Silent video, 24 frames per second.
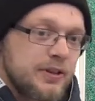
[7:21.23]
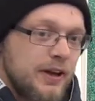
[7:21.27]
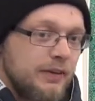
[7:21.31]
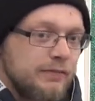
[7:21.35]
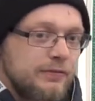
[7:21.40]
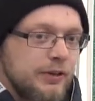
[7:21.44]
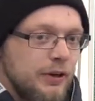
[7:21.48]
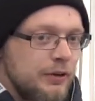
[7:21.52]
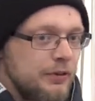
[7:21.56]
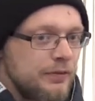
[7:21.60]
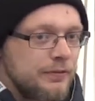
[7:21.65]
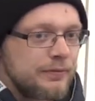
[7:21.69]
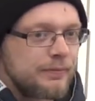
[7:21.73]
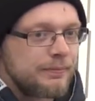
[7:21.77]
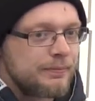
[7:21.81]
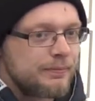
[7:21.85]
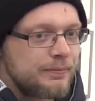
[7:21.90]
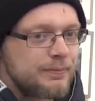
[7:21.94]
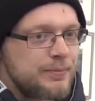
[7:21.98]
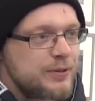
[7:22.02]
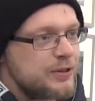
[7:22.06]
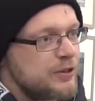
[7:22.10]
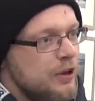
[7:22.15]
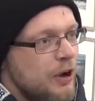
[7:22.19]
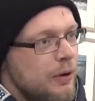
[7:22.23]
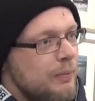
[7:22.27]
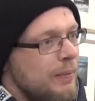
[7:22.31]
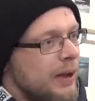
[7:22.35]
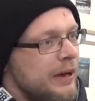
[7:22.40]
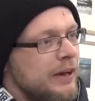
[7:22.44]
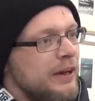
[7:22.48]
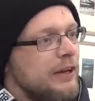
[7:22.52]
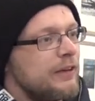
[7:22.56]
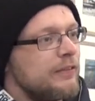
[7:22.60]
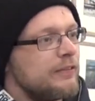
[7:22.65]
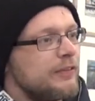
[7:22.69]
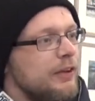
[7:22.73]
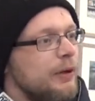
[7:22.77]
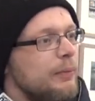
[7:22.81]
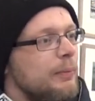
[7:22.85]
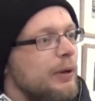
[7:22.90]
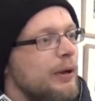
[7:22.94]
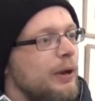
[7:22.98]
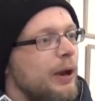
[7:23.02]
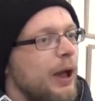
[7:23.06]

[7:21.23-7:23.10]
I've done so many of them,